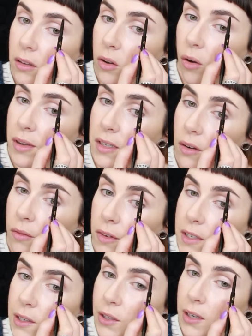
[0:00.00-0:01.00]
Galway's a
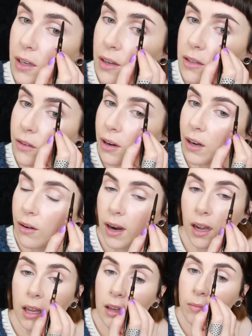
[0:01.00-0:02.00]
lovely city, it's great
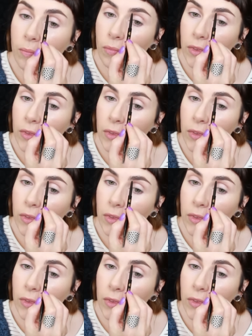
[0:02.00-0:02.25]
crack.